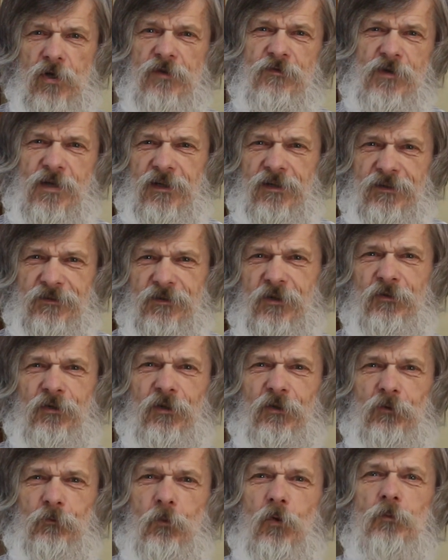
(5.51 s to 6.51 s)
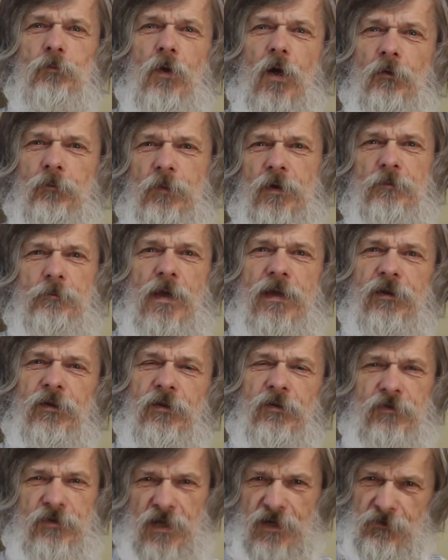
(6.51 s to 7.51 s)
Good evening, this is woodblock
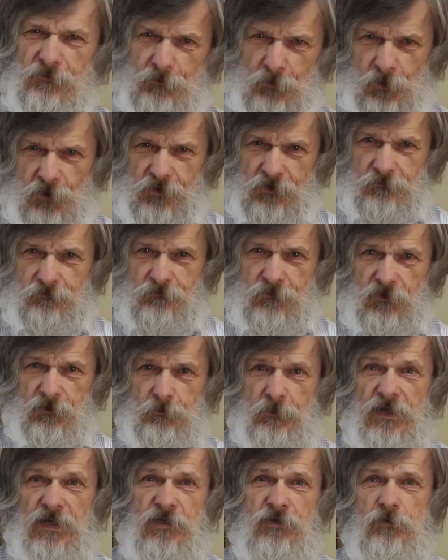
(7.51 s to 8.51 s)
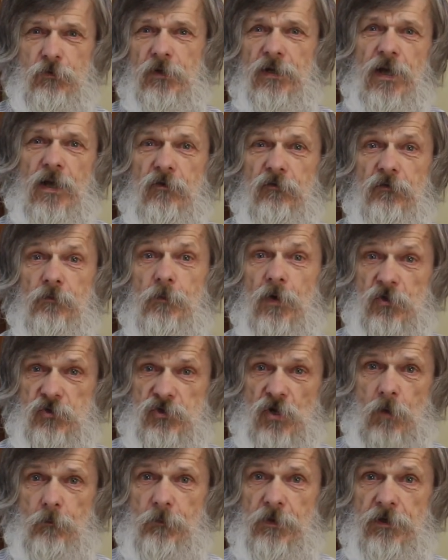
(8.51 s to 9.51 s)
printmaker Dave Bull, speaking to you again from our
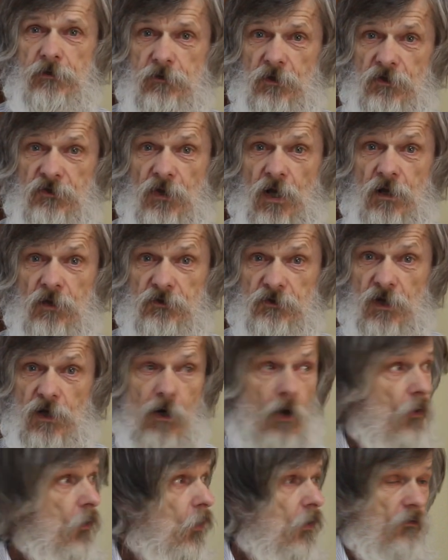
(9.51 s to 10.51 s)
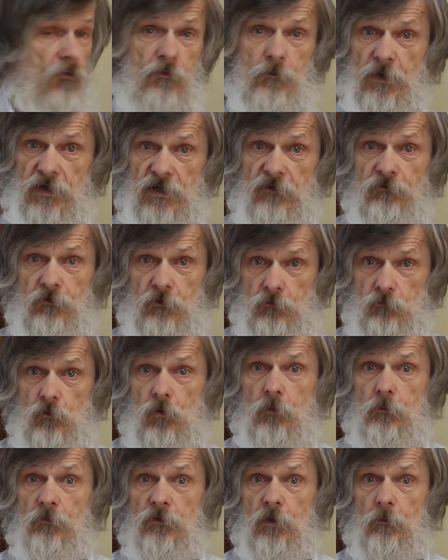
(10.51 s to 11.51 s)
shop here in Osakasa, although from a different
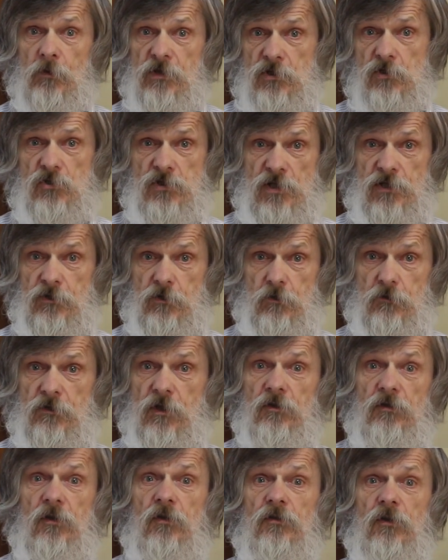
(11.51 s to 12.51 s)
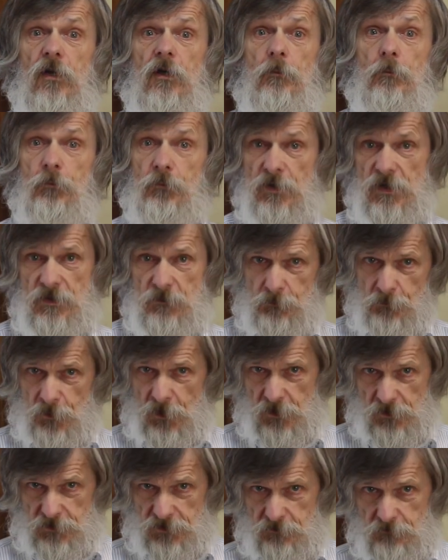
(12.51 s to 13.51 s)
room that we usually do. This is our print
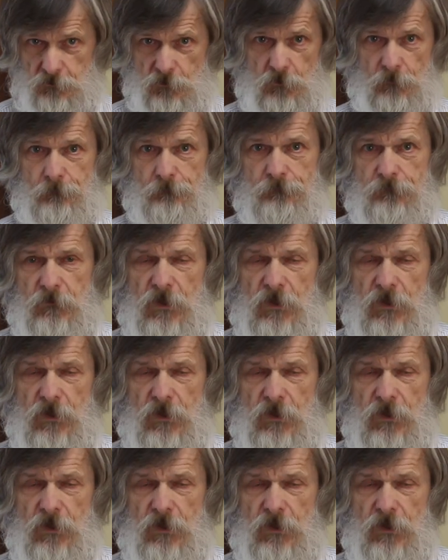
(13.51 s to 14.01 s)
party room.